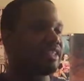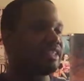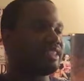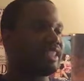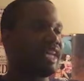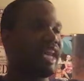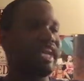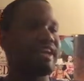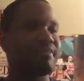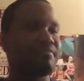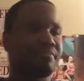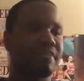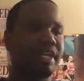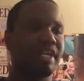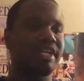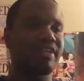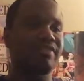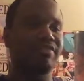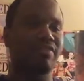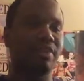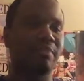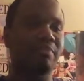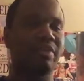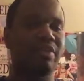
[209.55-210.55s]
Take money
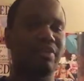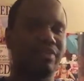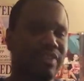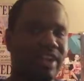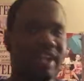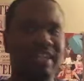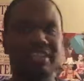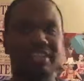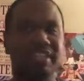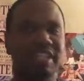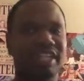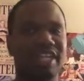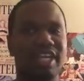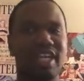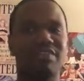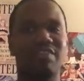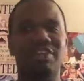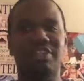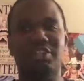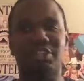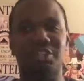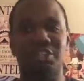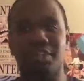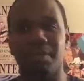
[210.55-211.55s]
from the rich and give
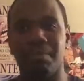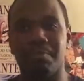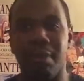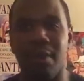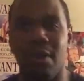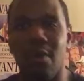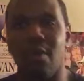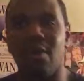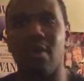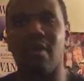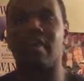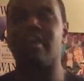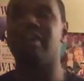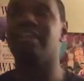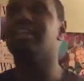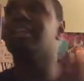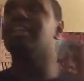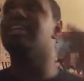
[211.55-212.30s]
it to the poor.